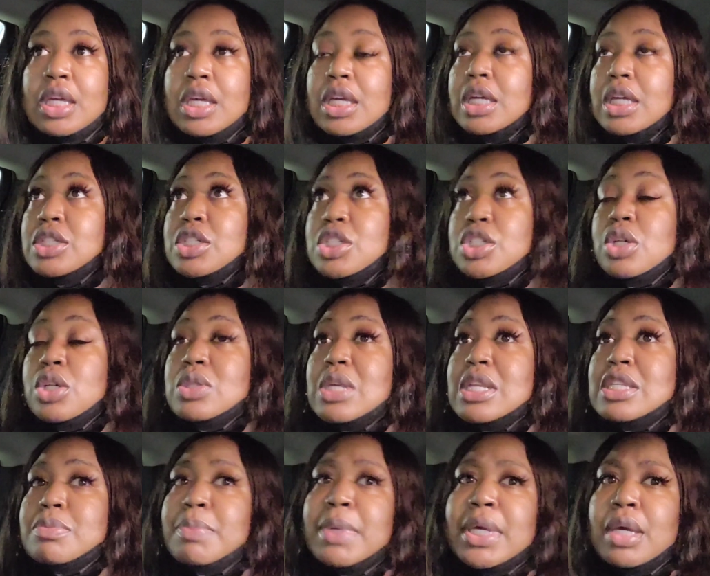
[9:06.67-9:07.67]
it just shows that
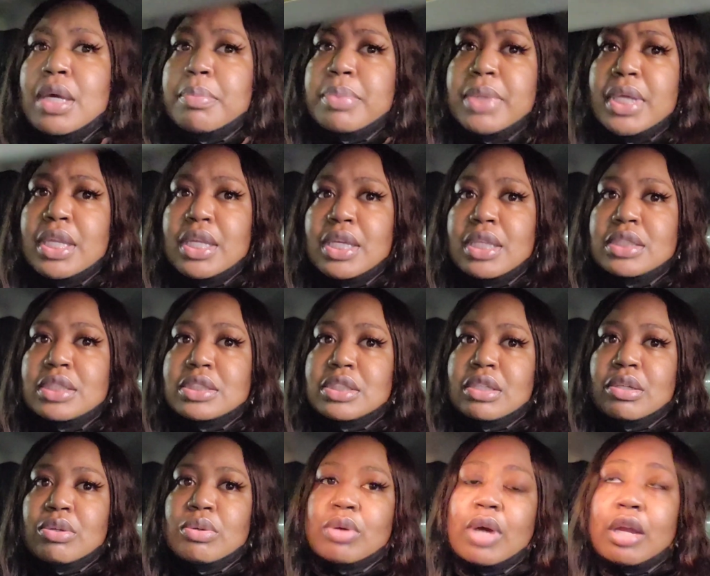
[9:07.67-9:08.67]
it's been completed, so
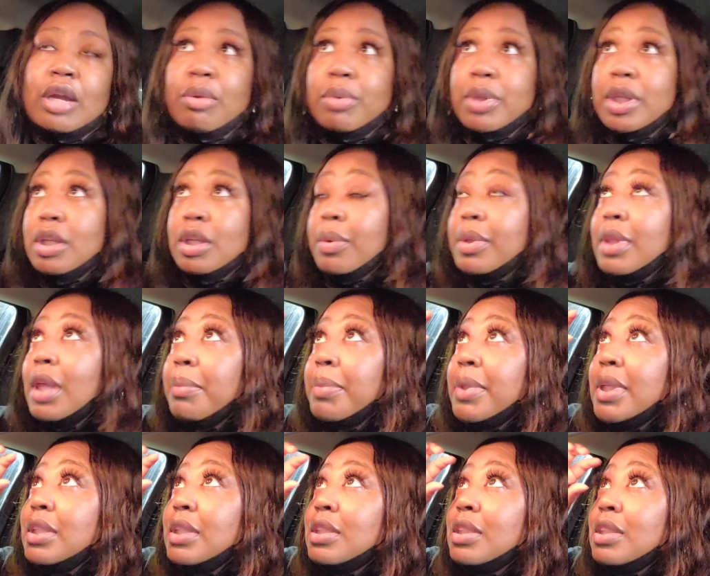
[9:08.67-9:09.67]
I don't really know what that
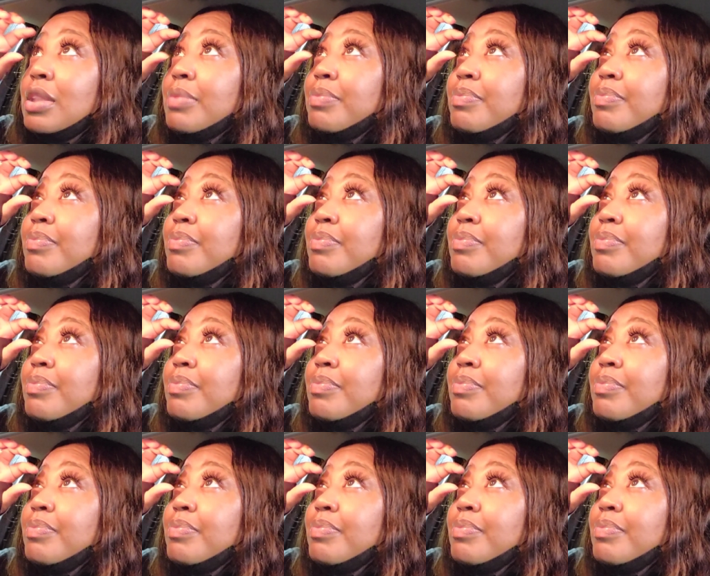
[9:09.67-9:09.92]
means.